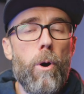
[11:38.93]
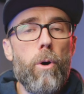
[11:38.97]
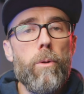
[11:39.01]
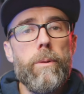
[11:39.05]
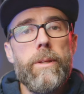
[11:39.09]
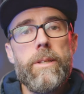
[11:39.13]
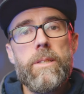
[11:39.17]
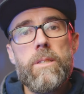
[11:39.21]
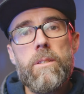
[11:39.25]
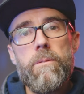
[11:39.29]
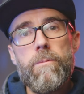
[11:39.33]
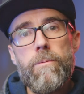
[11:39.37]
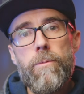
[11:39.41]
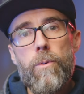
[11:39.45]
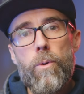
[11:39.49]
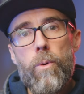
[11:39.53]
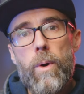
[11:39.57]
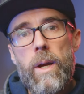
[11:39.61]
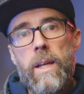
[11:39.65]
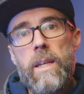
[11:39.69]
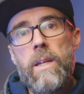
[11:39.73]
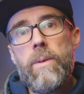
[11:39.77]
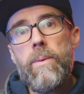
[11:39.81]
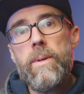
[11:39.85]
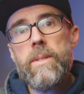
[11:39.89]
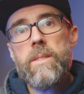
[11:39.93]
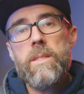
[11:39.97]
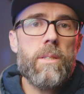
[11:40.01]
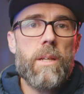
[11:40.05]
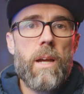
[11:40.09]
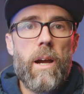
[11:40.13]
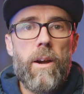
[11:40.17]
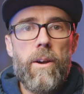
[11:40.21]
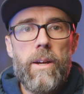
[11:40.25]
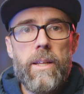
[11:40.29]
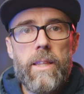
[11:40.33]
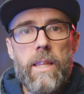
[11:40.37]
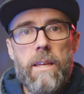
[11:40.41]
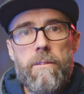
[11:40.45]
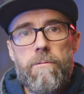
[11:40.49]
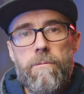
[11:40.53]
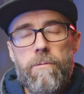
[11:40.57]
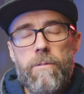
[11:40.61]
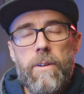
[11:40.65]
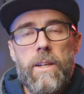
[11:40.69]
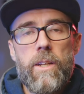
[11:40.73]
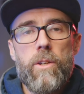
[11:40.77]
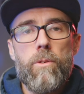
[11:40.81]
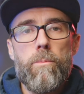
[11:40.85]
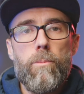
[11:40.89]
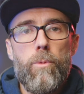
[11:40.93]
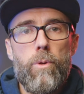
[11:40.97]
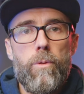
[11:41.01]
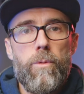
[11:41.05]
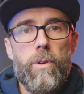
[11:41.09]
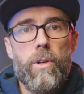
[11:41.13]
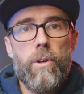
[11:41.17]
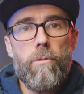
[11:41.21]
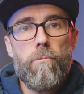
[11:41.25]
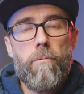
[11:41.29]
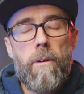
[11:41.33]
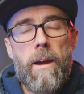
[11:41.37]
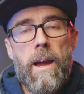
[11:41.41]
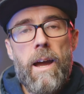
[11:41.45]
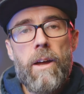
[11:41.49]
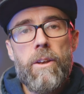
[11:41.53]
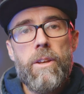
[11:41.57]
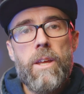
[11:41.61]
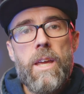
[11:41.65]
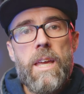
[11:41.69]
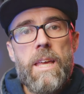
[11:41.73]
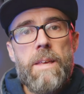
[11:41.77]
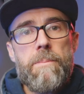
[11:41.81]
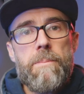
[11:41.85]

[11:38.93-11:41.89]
I'll listen for anyone scurrying their feet or moving around.